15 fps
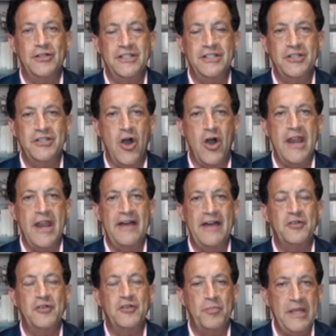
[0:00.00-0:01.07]
She's gone
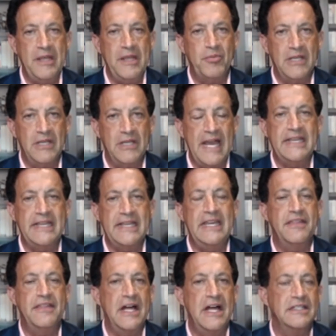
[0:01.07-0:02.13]
after people like
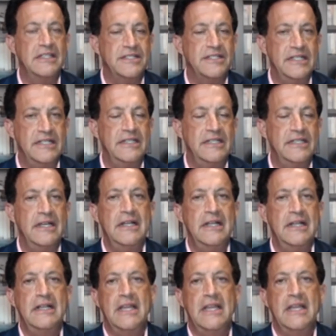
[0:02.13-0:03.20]
Keith Ellison,
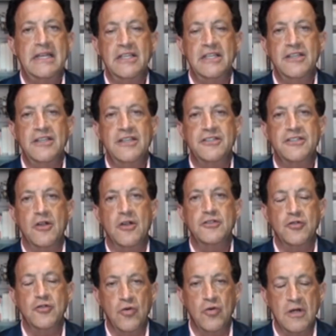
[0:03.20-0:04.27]
like Linda
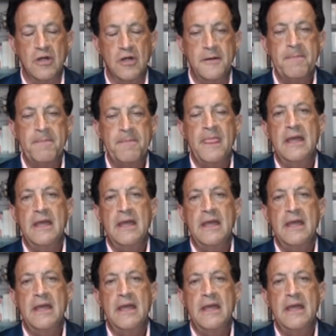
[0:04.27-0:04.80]
Sarsour.